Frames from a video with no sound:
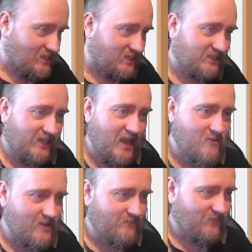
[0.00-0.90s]

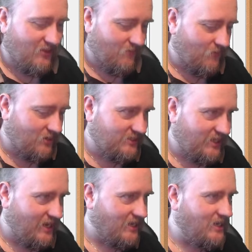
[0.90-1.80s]
Scary. What's
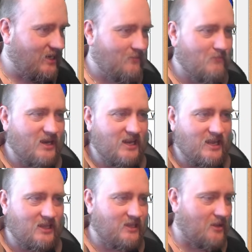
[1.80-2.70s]
hidden
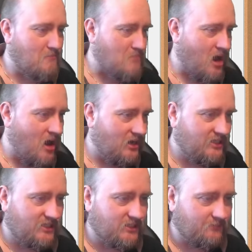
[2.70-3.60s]
beneath
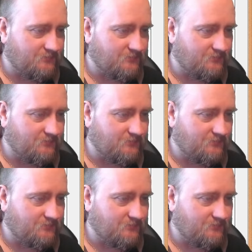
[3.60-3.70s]
Mars?